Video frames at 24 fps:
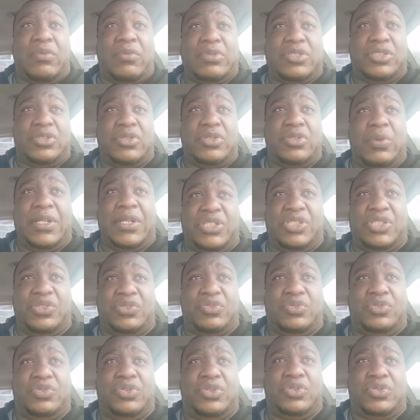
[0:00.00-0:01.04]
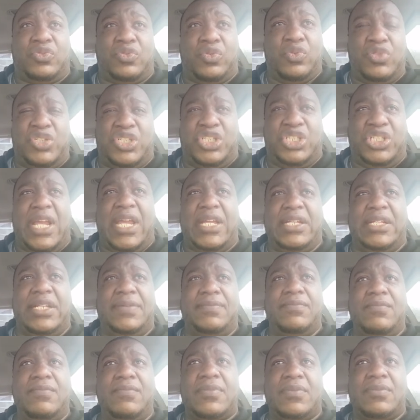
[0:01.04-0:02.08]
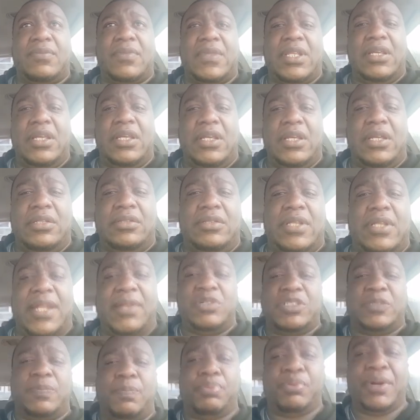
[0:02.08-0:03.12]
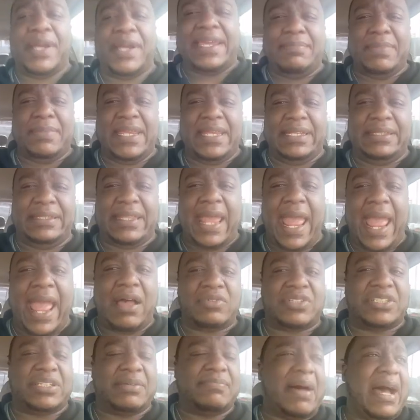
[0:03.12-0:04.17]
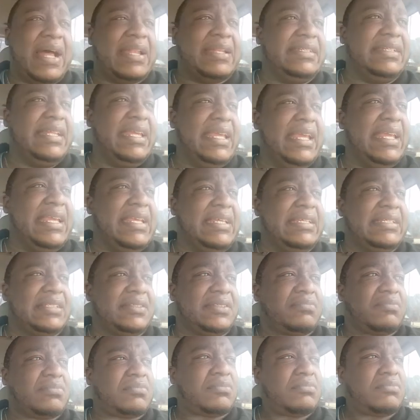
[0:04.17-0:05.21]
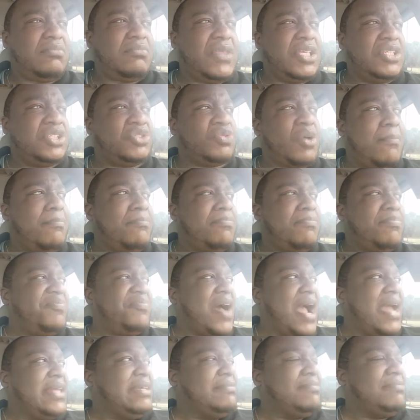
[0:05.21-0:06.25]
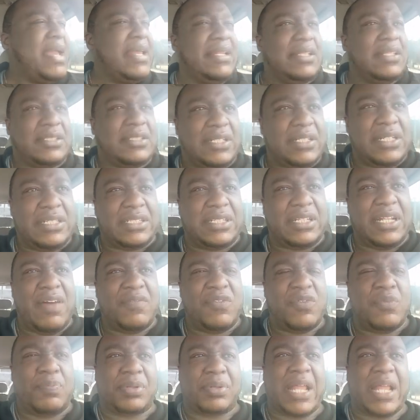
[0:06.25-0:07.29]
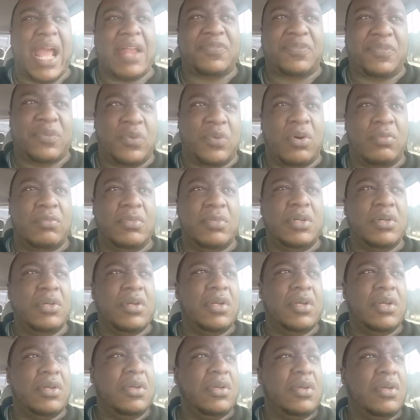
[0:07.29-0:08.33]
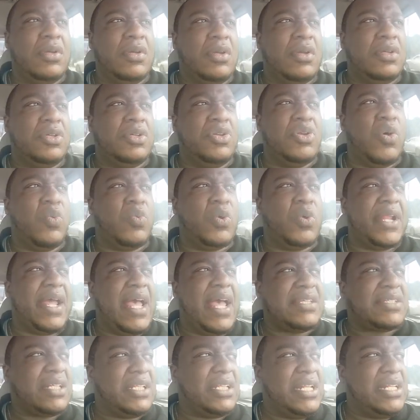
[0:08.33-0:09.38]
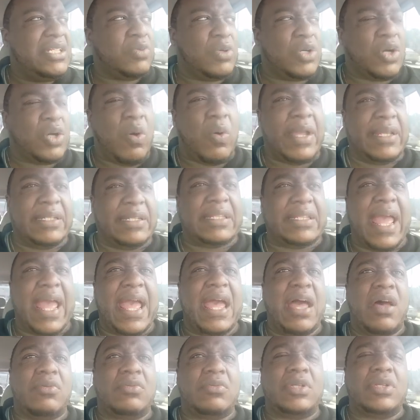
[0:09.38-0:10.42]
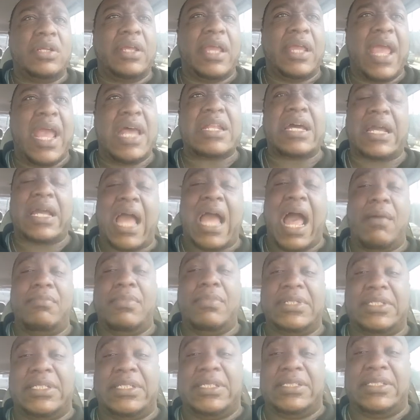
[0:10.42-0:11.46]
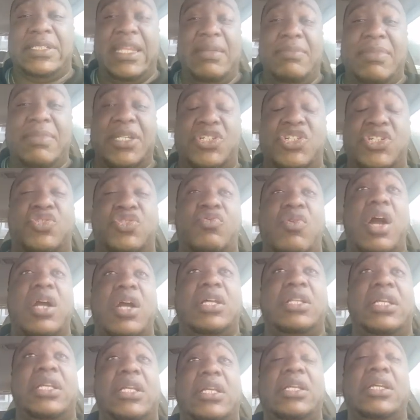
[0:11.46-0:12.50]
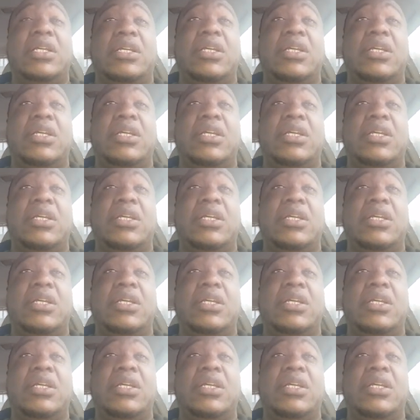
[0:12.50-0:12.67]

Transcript: was so excruciating that it was bringing me down to my knees. So I finally made it to this level platform, you know, where the escalators were going down, and a cop must have seen me struggling.